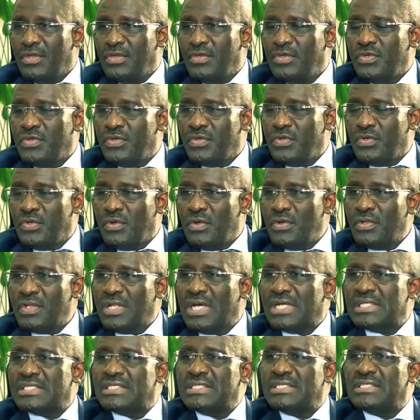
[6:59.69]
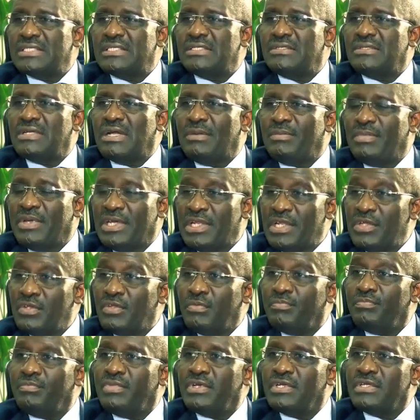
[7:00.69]
you know that you are beginning
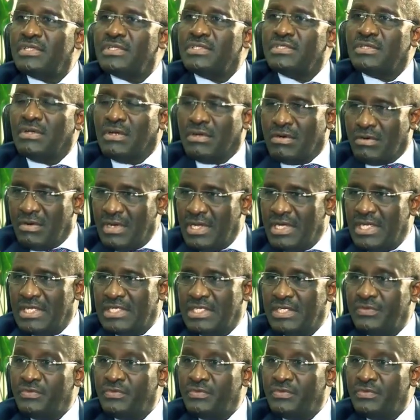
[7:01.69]
to build your credit.